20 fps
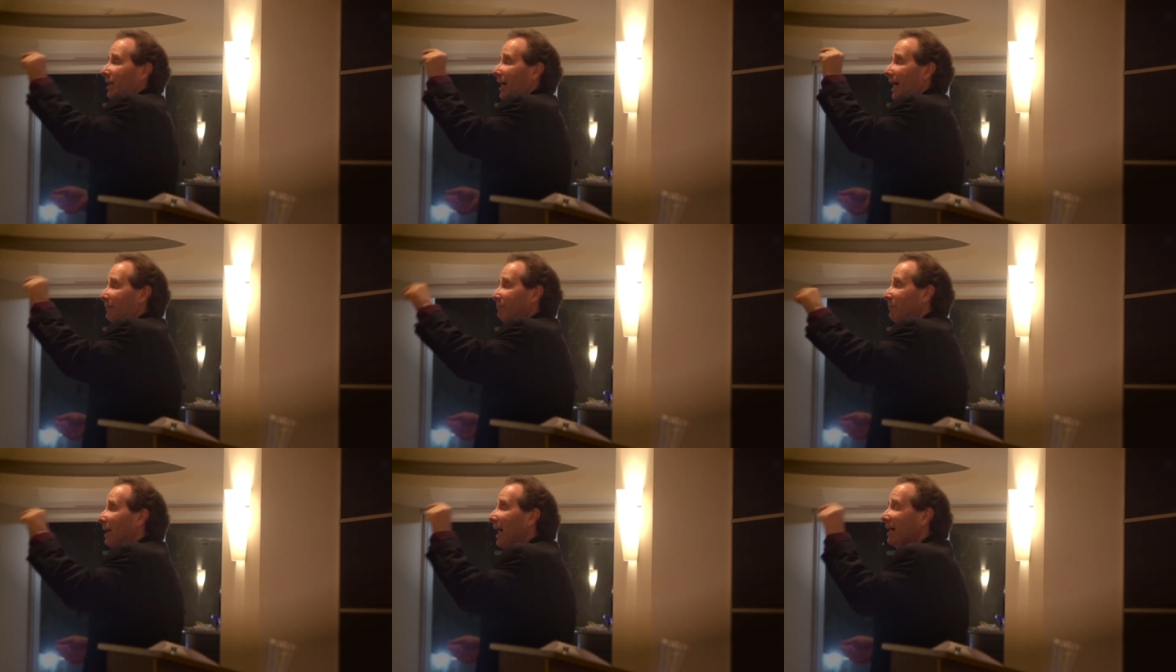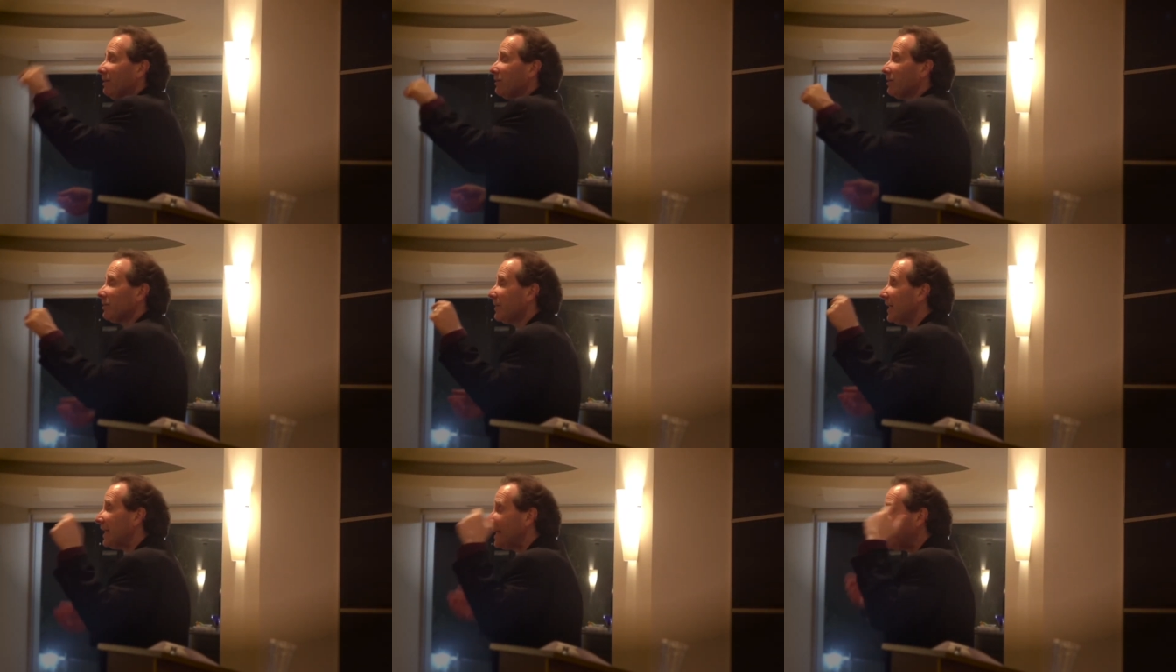I'm
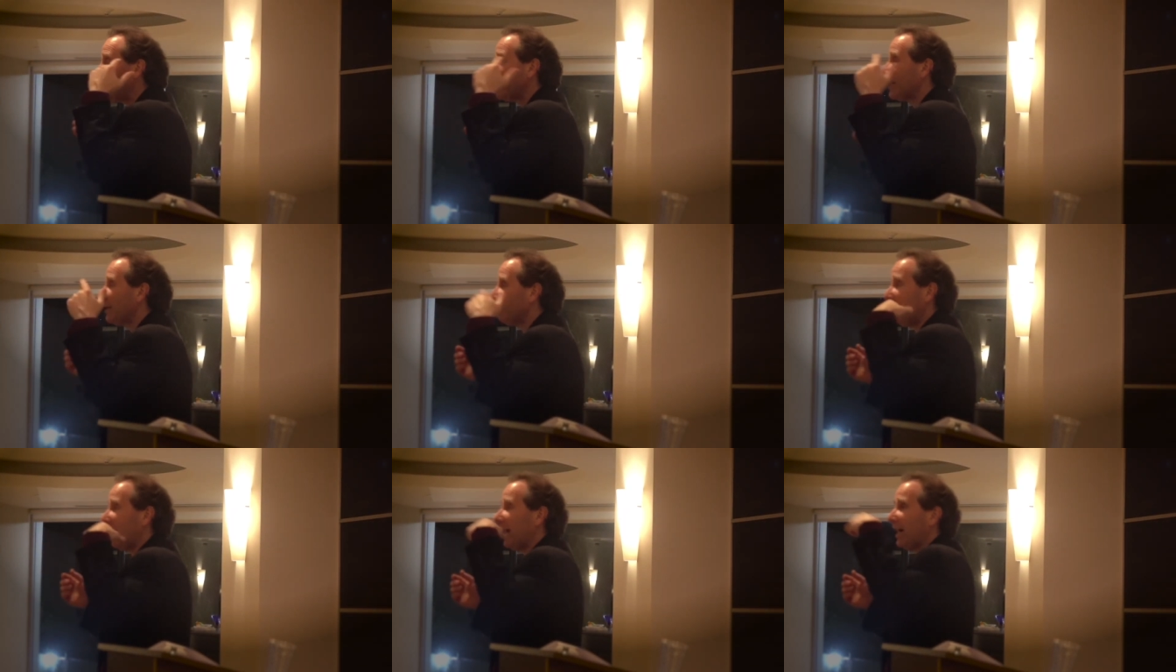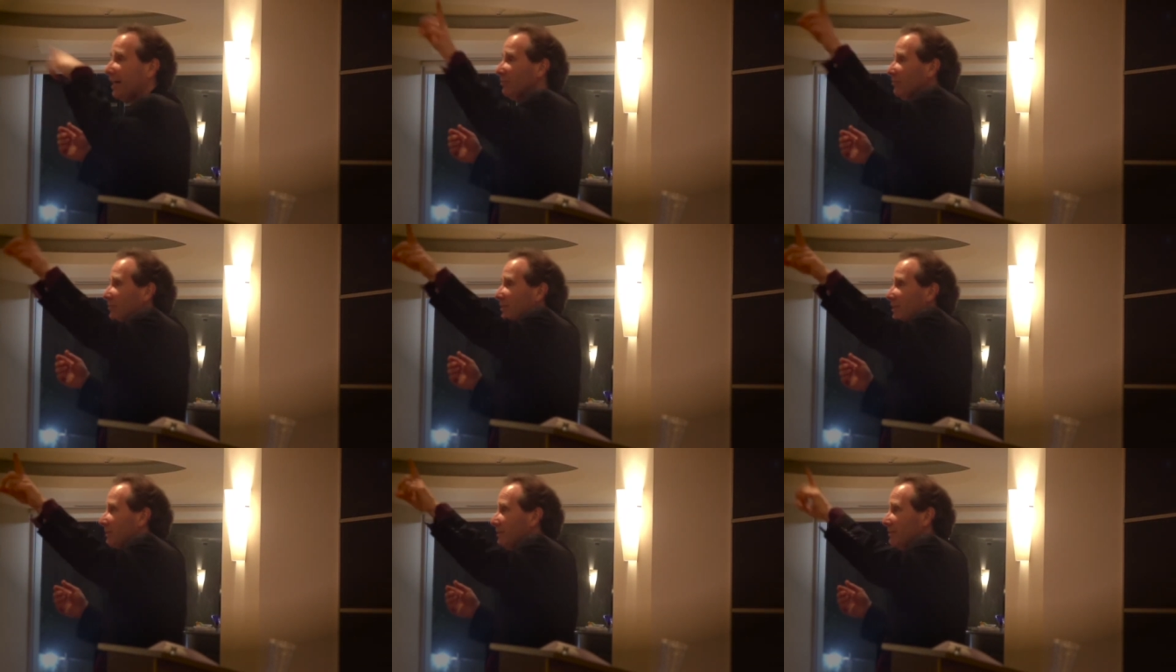not thinking about, I
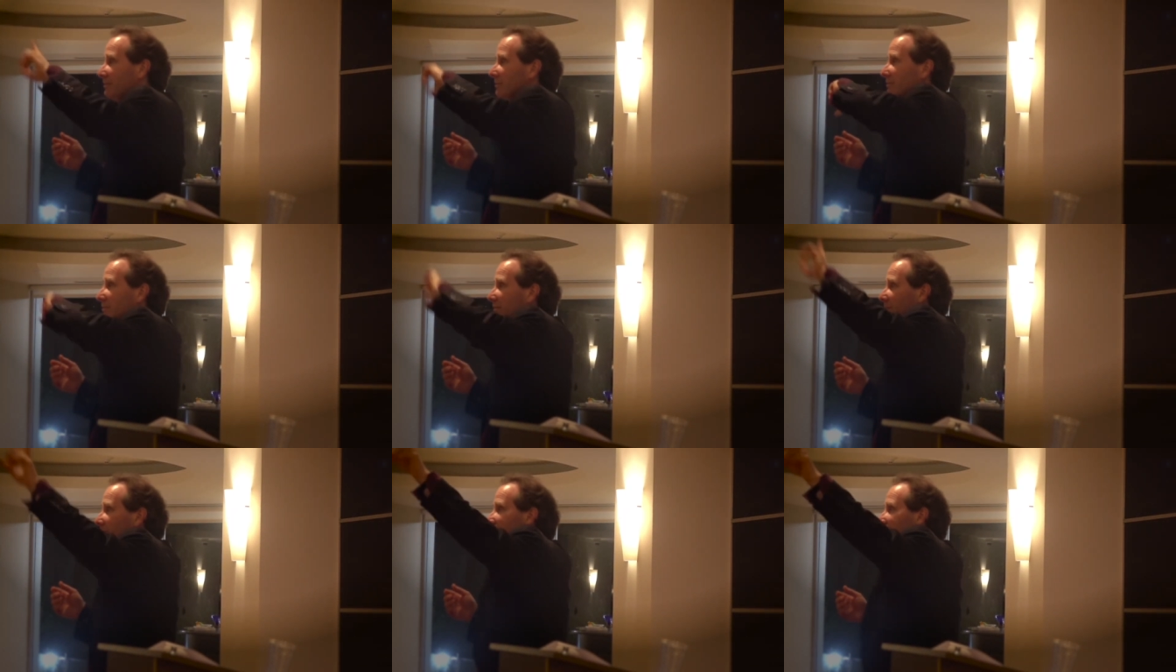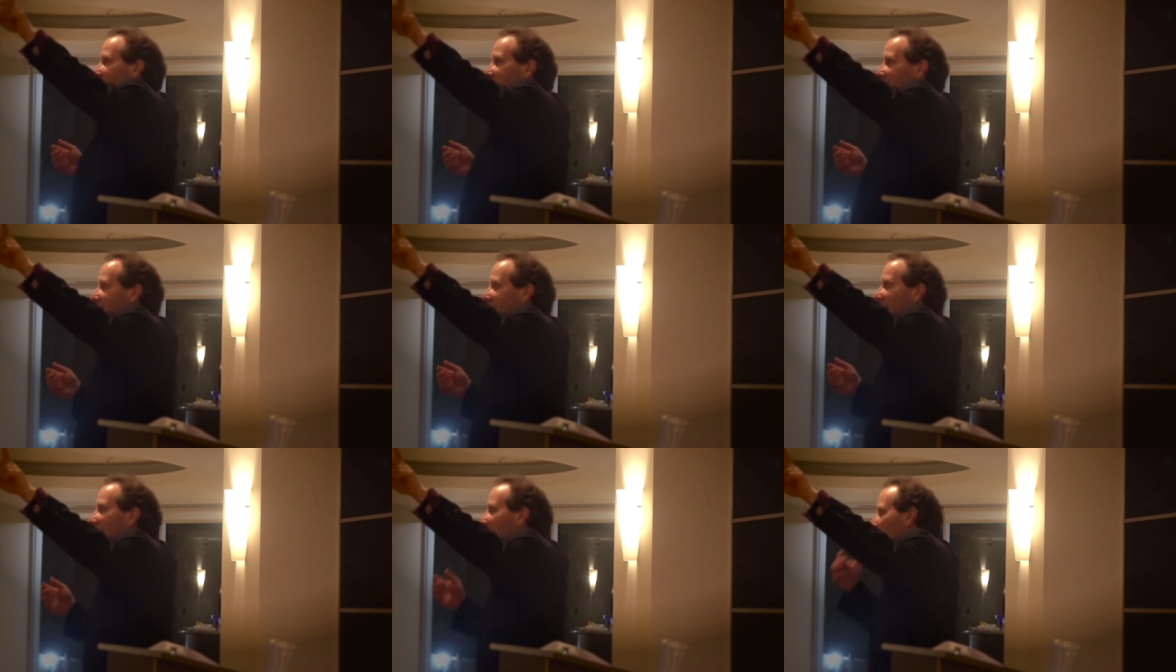don't,
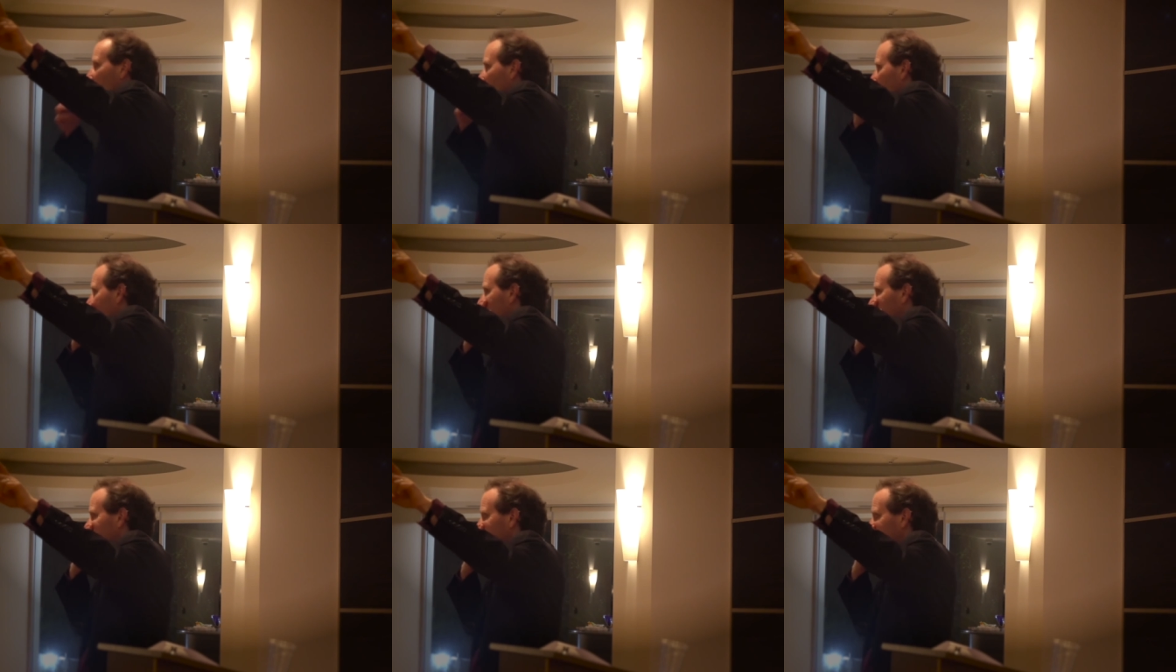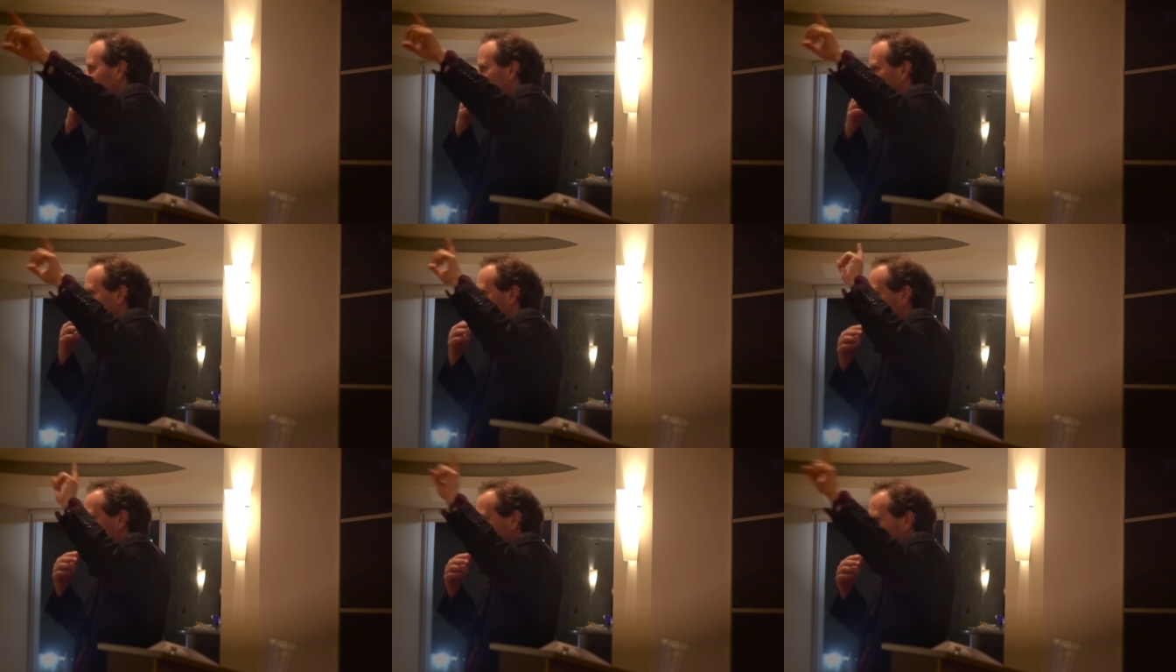this is not what
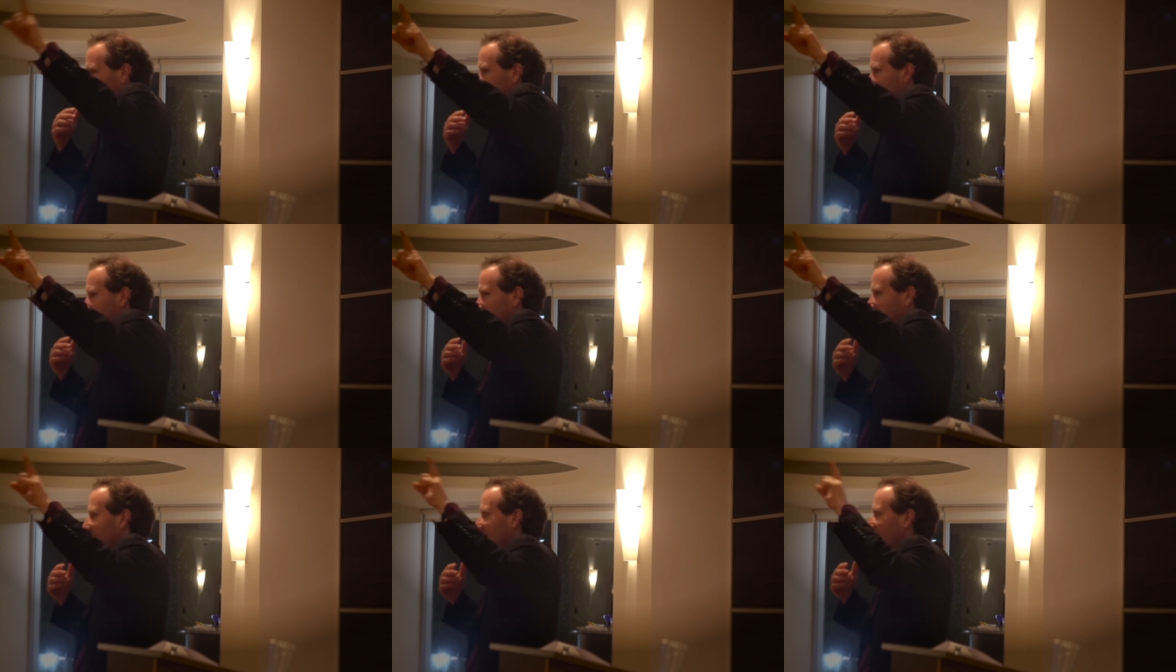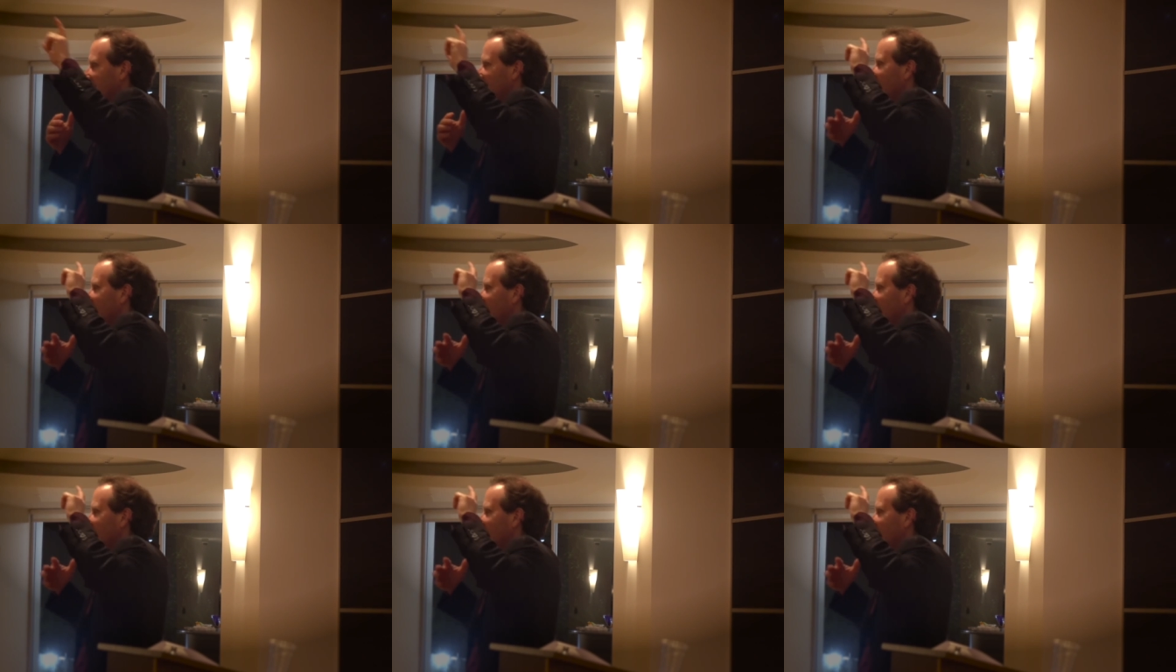the,